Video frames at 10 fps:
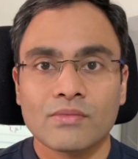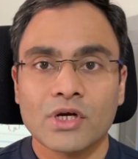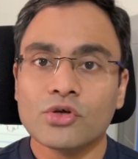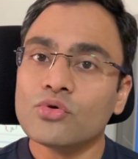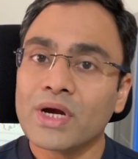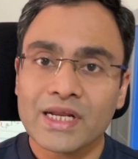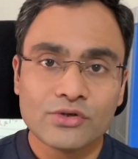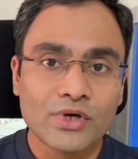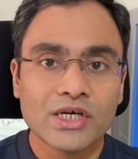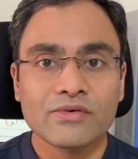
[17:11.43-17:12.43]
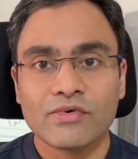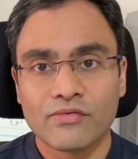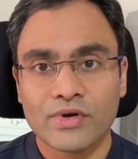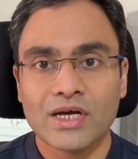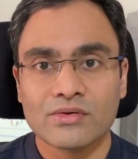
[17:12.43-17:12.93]
Do you get education for
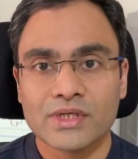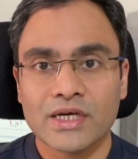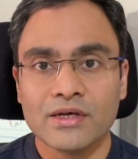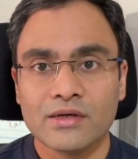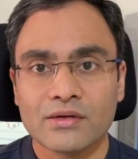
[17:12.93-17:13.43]
free outside?